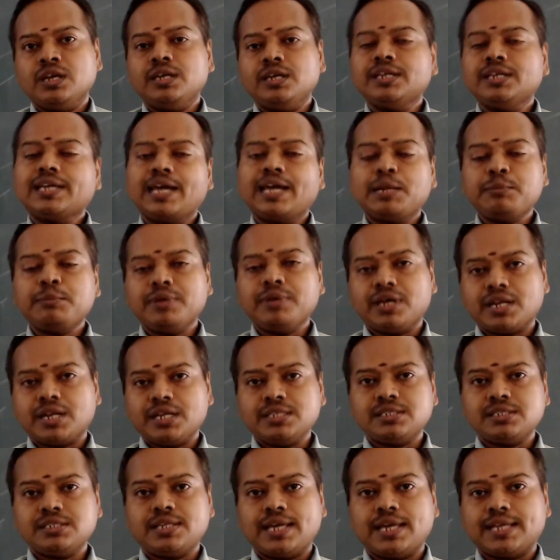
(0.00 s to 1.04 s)
It can be
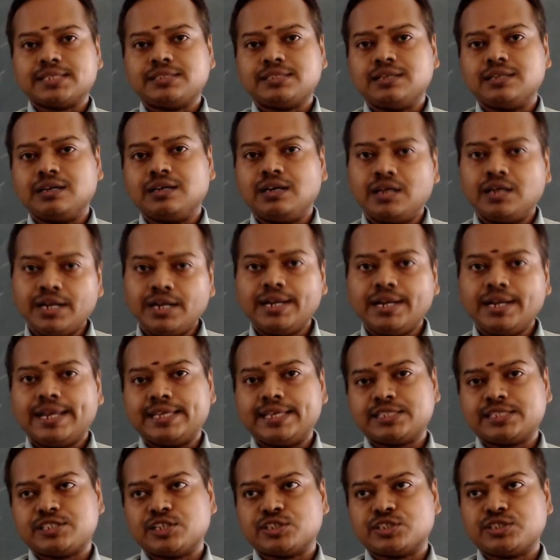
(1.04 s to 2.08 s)
arranged as a
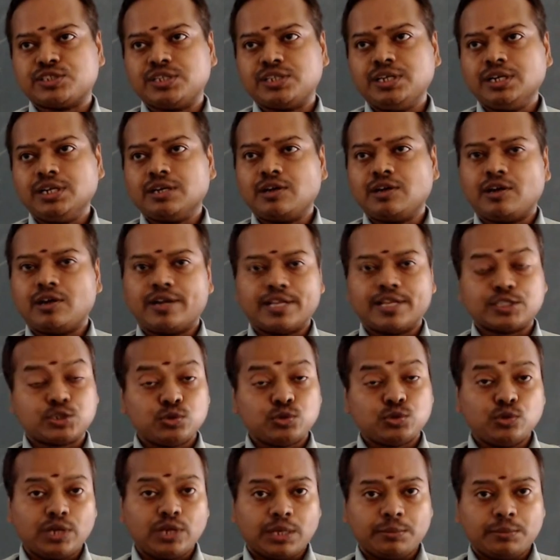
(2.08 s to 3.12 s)
grid-like structure called as
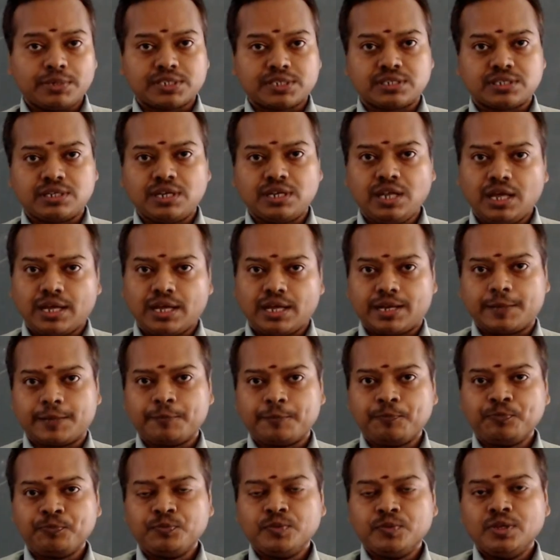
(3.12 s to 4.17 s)
two-dimensional array.
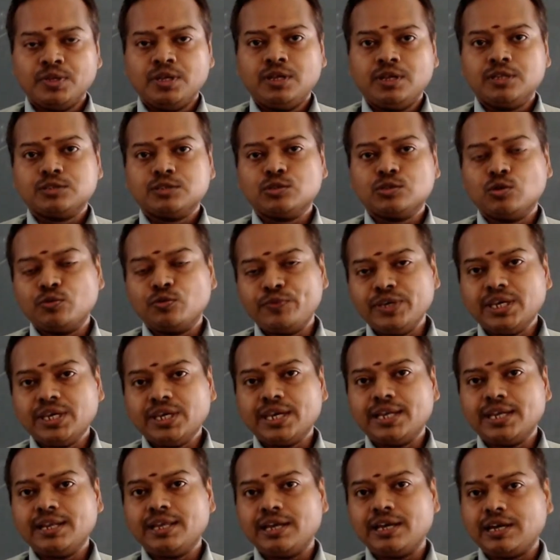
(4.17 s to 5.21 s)
So we
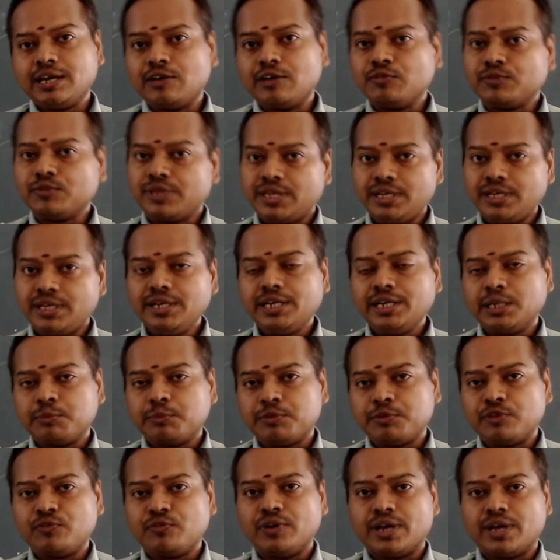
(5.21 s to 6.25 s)
can have any type
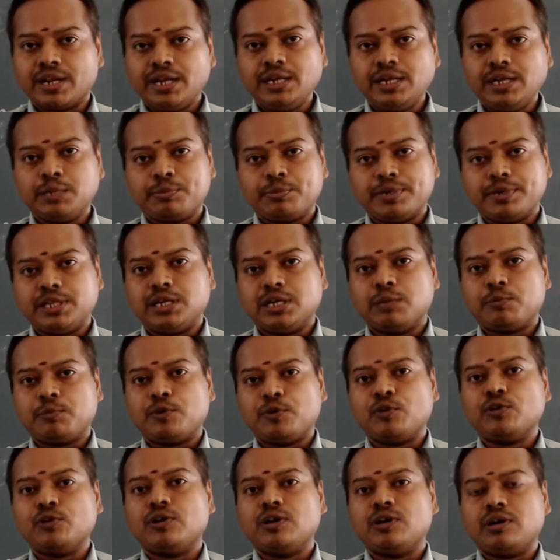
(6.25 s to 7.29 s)
of array depending
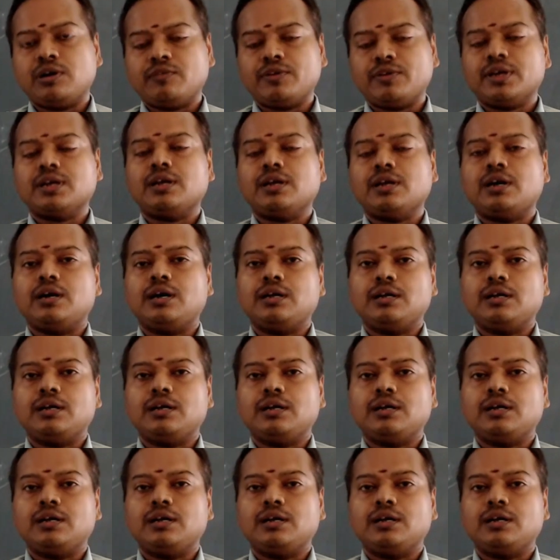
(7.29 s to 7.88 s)
upon our